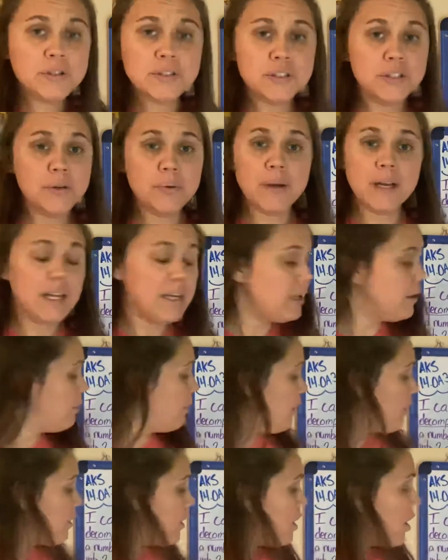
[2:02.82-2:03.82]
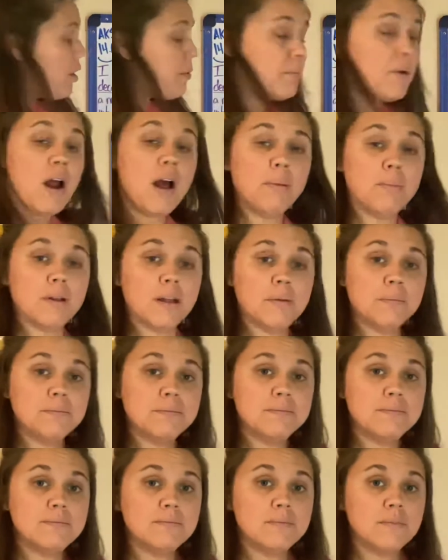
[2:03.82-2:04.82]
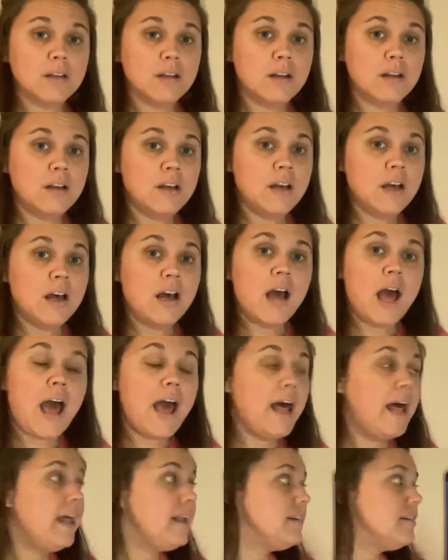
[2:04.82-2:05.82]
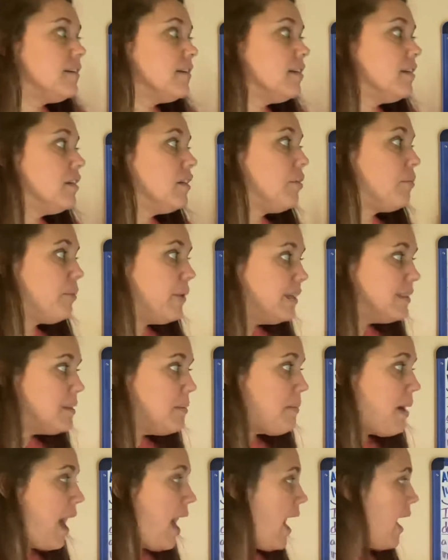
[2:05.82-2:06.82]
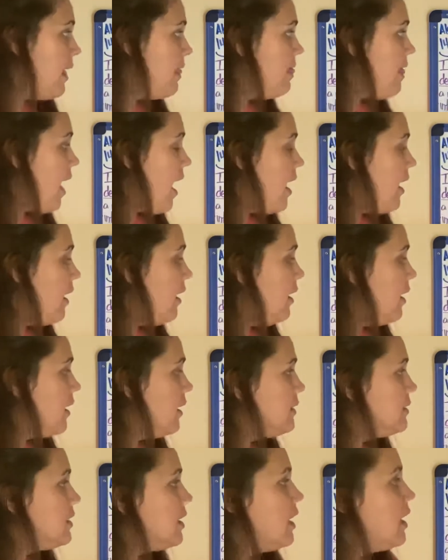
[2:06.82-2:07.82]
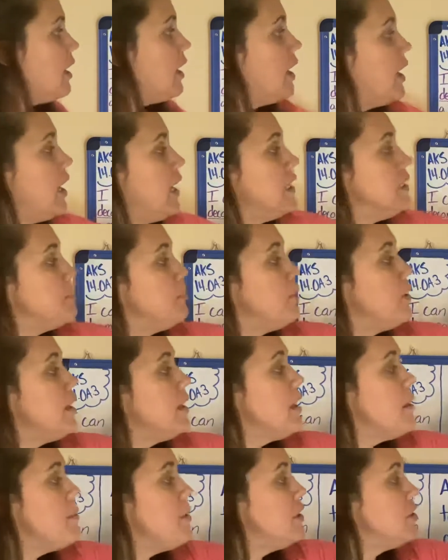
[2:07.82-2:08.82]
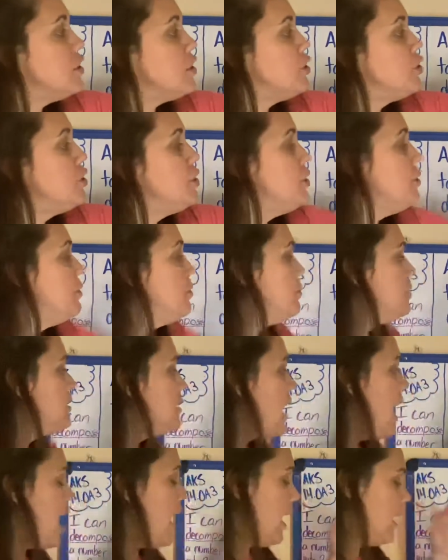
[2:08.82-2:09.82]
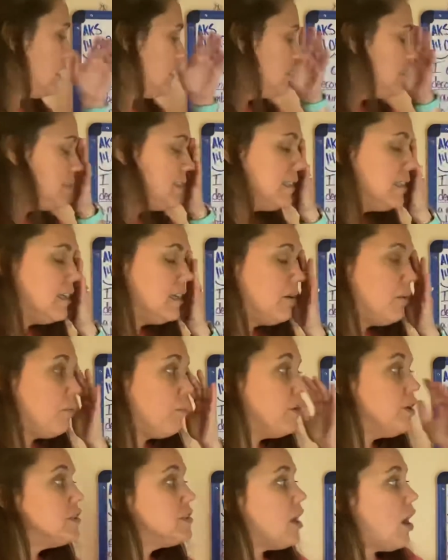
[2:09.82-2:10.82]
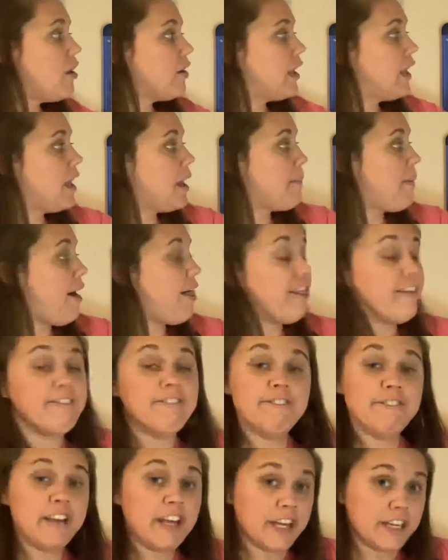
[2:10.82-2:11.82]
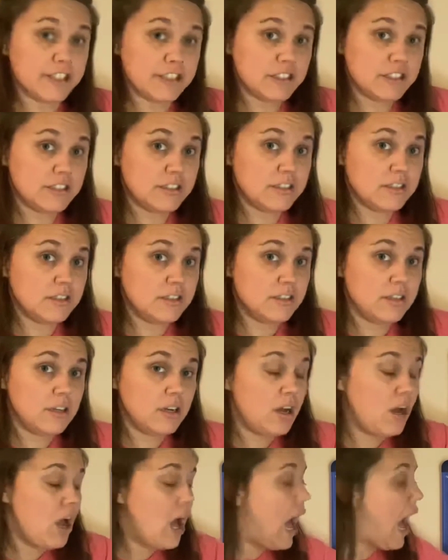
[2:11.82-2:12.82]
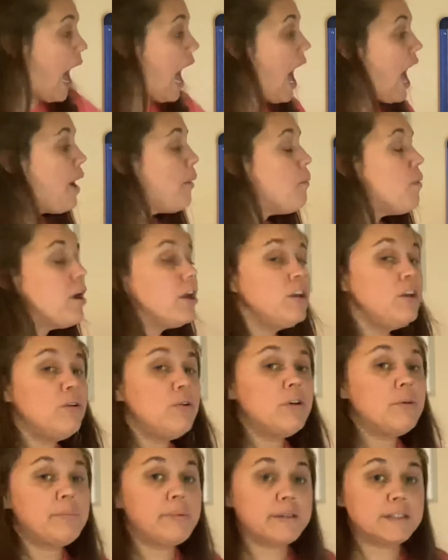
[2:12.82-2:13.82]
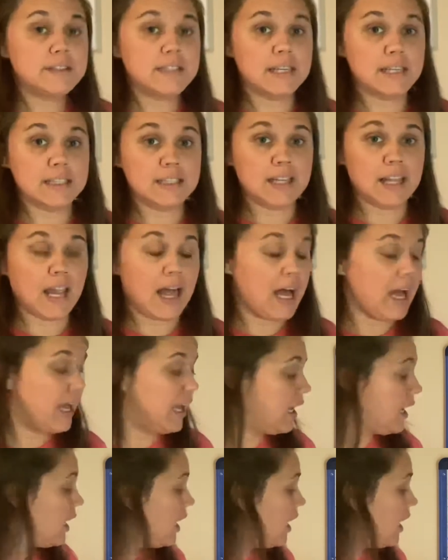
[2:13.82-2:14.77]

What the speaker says: 2 anywhere in our problem. And the reason behind that is he's putting them into 2 tanks. We're talking about the fish. I want you to pretend like